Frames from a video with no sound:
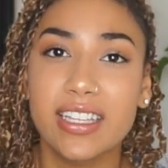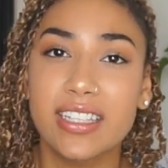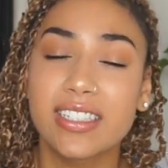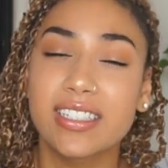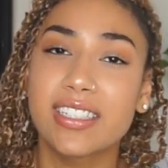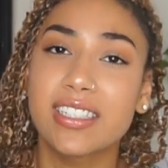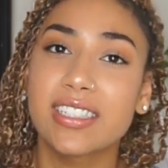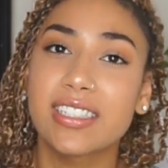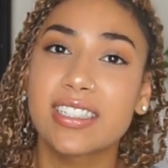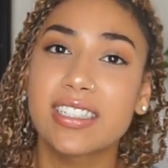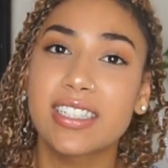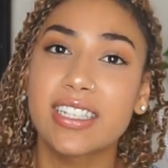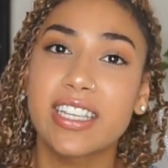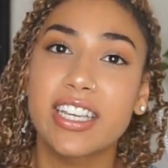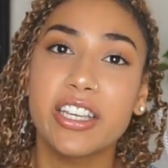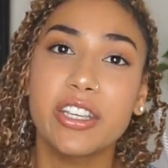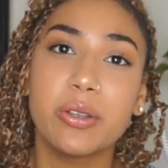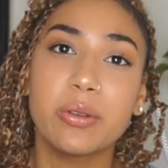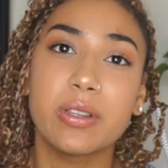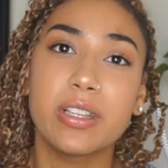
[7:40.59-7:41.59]
and just to
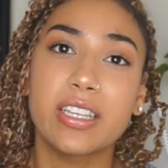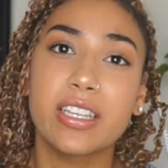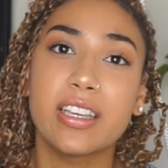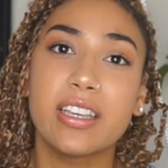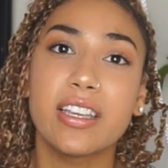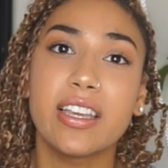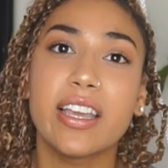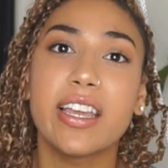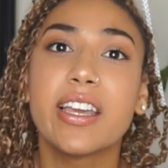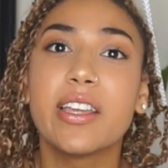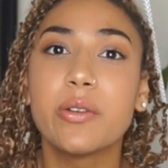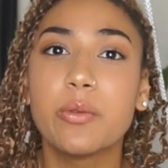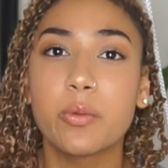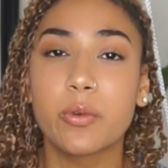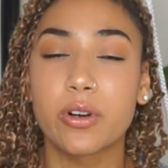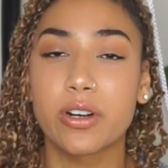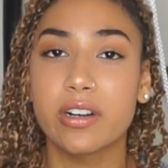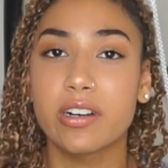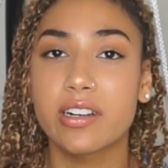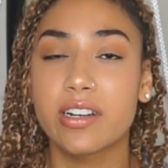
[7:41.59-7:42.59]
get you looking
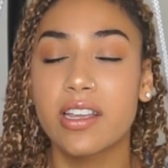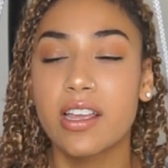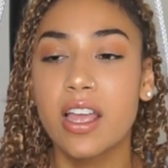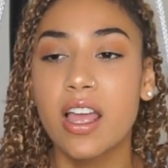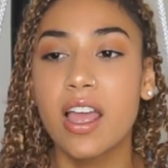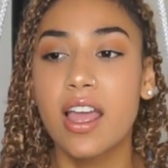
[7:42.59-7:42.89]
inward.